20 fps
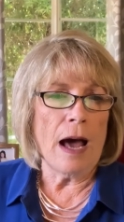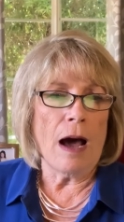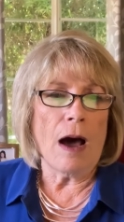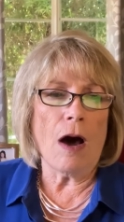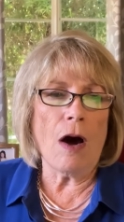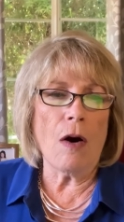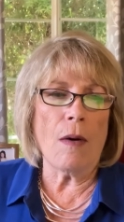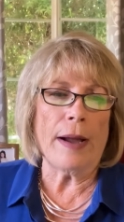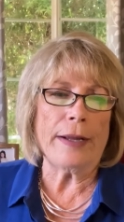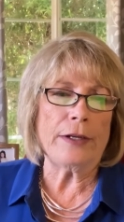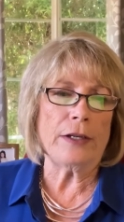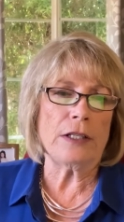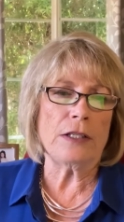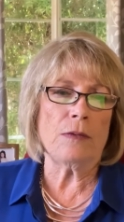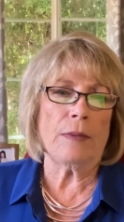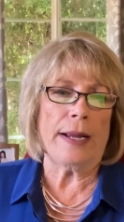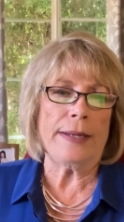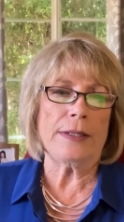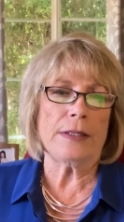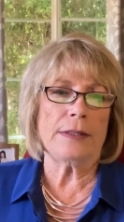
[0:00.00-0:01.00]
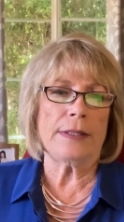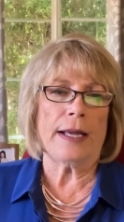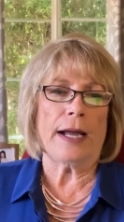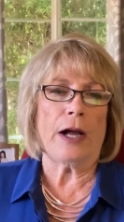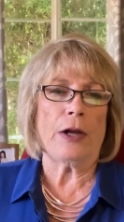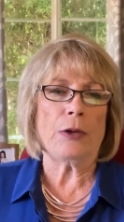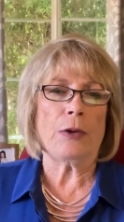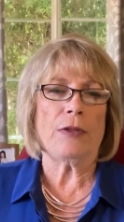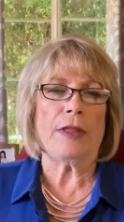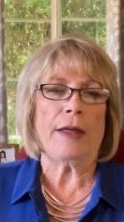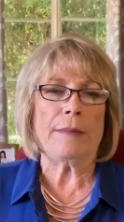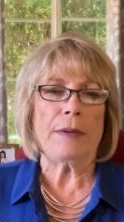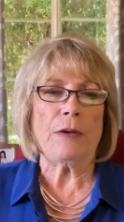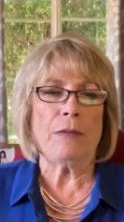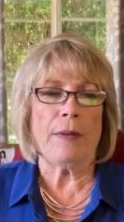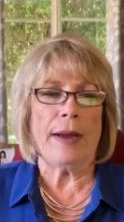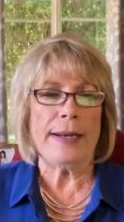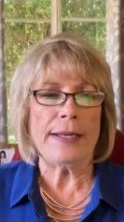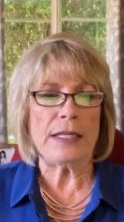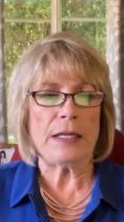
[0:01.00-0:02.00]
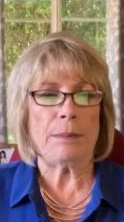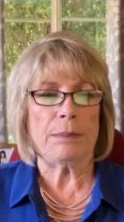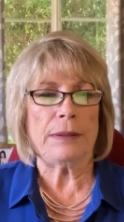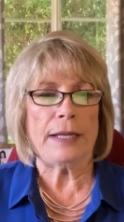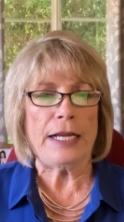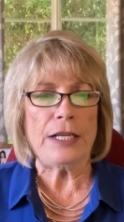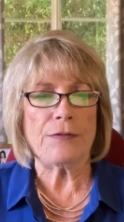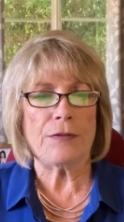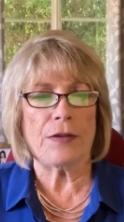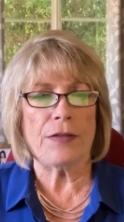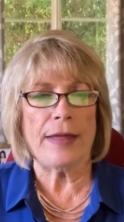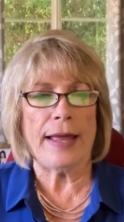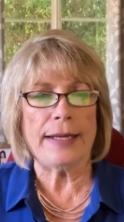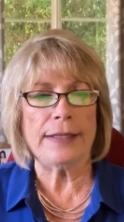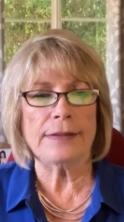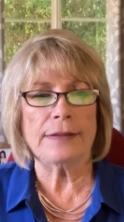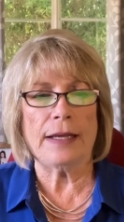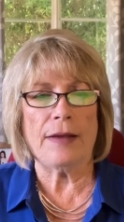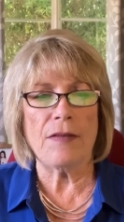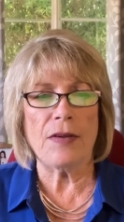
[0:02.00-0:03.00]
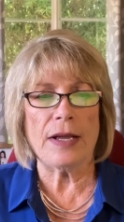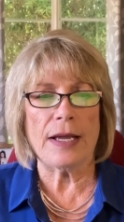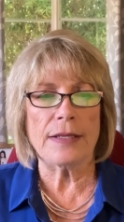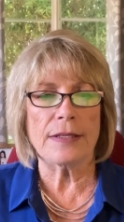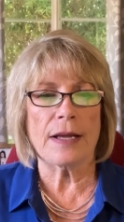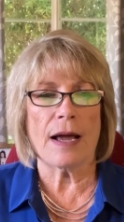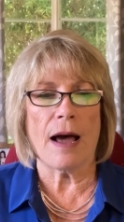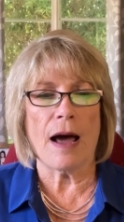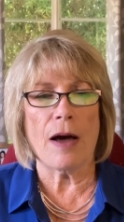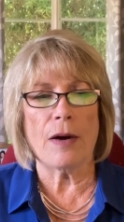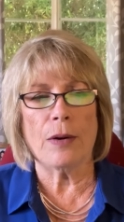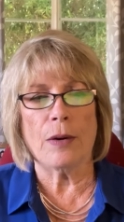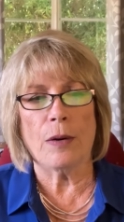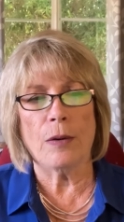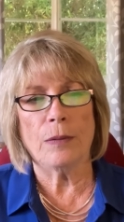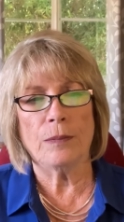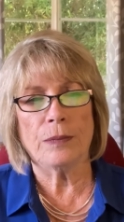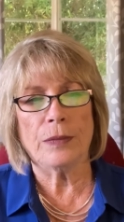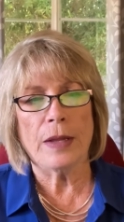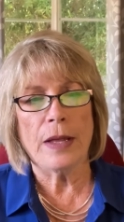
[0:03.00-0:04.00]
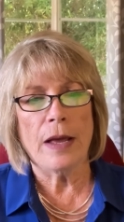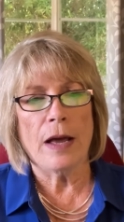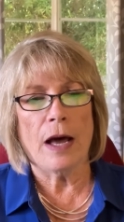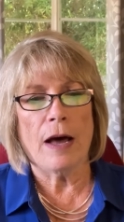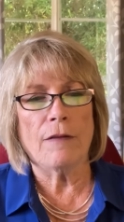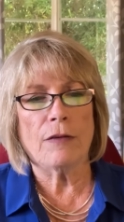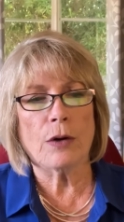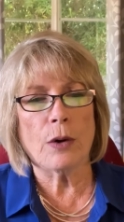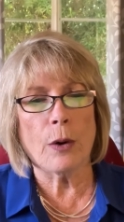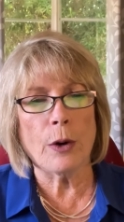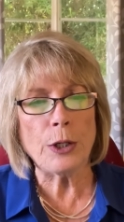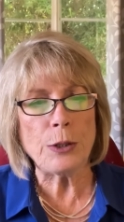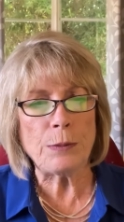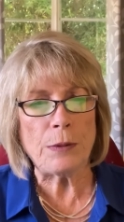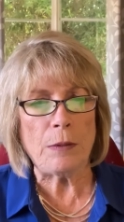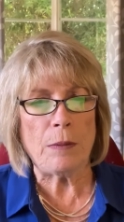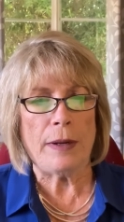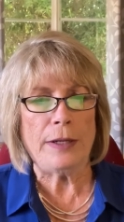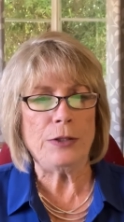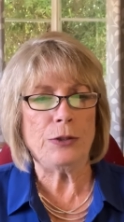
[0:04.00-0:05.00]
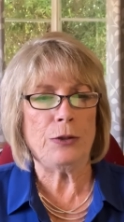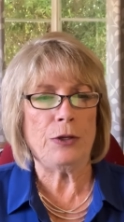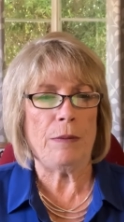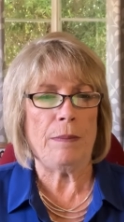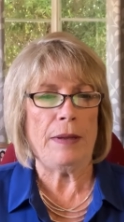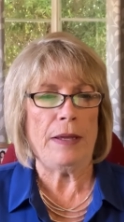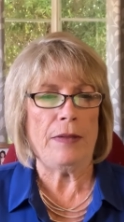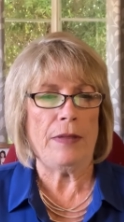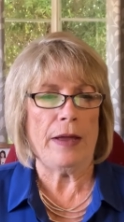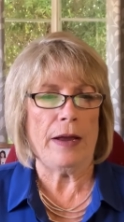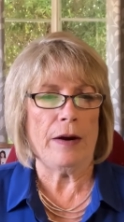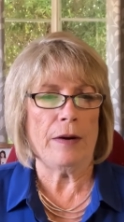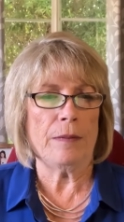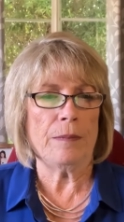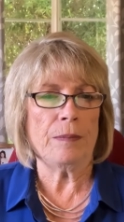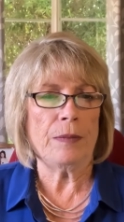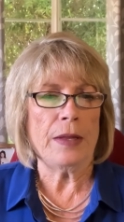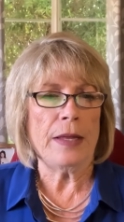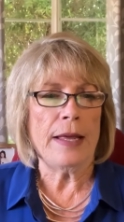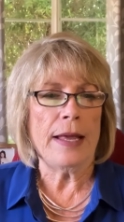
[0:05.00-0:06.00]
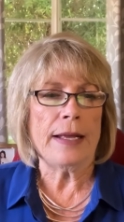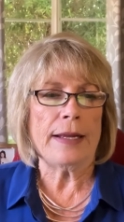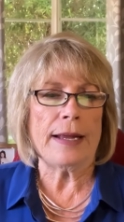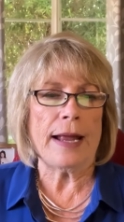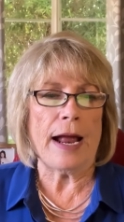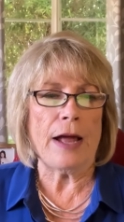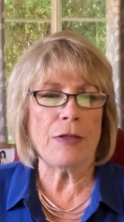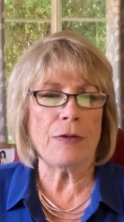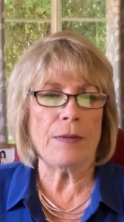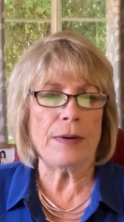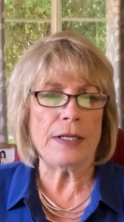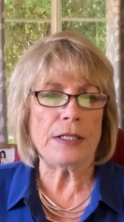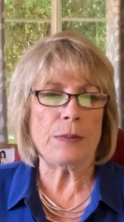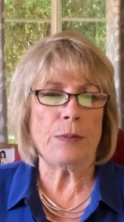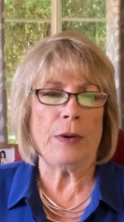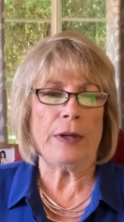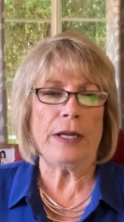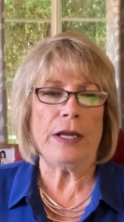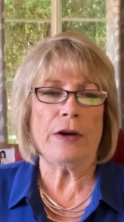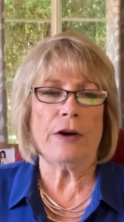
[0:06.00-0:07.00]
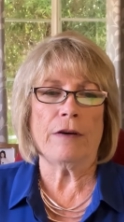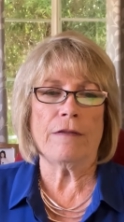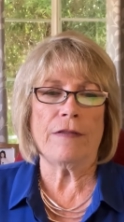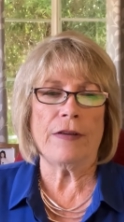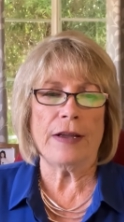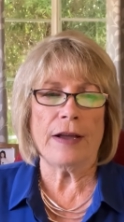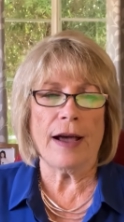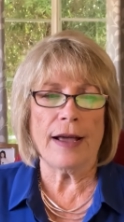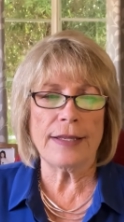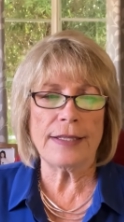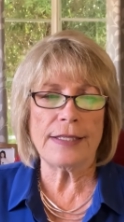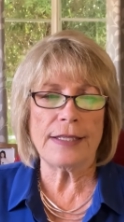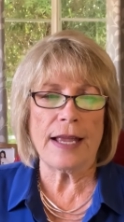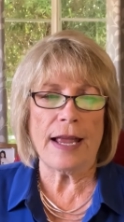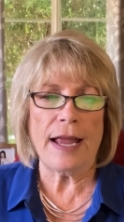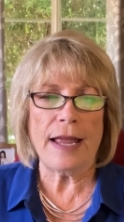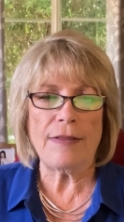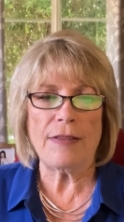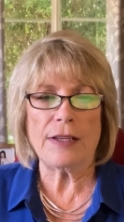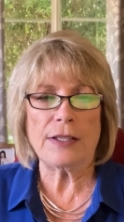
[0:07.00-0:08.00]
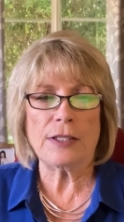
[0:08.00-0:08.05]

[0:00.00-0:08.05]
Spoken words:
"Oh, I couldn't wait to tell you that we rented a place for Thanksgiving at Tahoe. Of course we want you to be there. Catherine is bringing her fiance. The